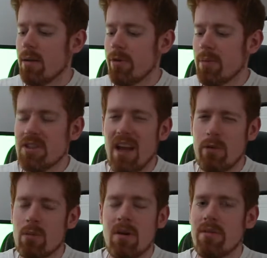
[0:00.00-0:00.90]
Pretty much
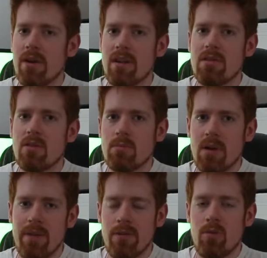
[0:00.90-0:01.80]
of my friends who's
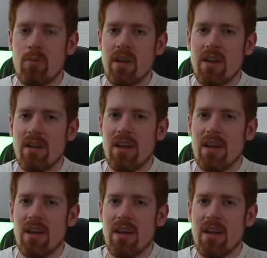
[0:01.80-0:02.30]
played this with me